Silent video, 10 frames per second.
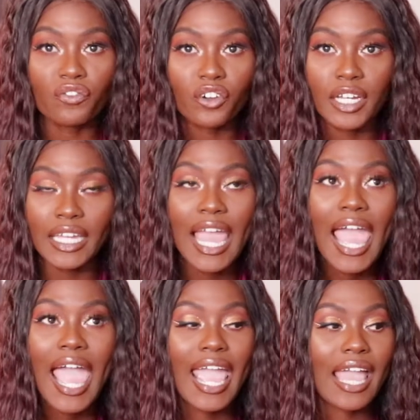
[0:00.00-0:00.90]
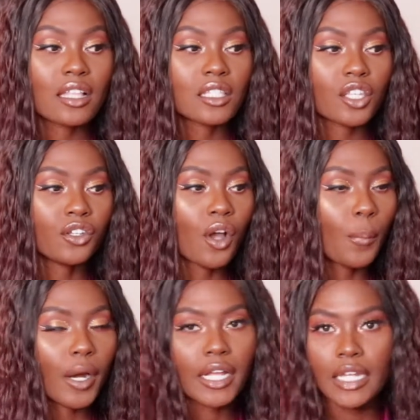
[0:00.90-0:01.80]
for it, and you know,
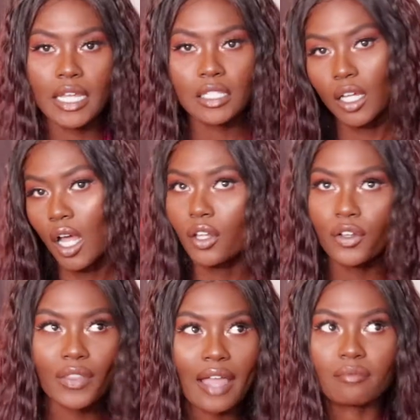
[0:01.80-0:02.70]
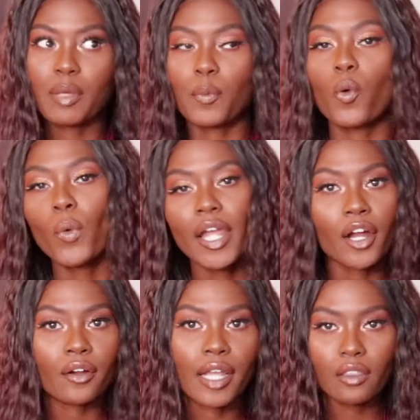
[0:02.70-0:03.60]
burgundy isn't a color that people
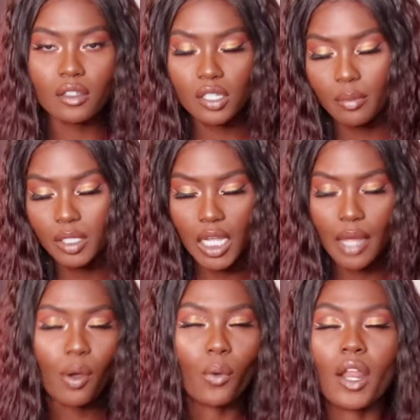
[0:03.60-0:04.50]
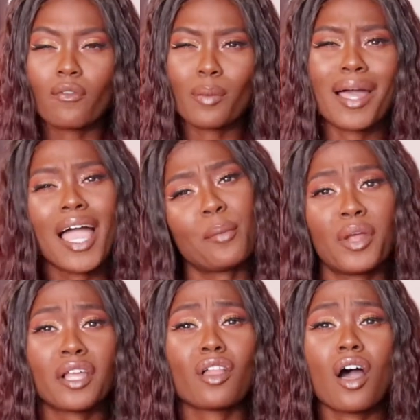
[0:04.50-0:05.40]
wear in the summertime or whatever, but I
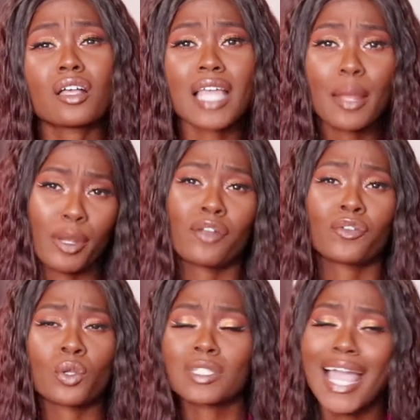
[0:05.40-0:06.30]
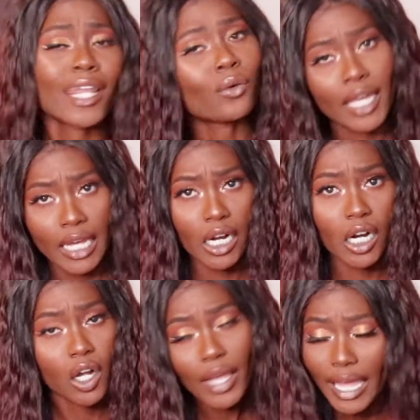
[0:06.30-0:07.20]
break laws, I break rules, I don't care,
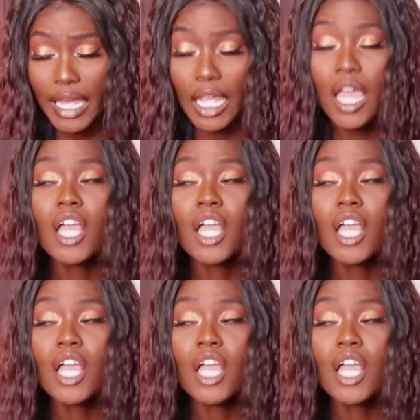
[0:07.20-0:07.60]
okay?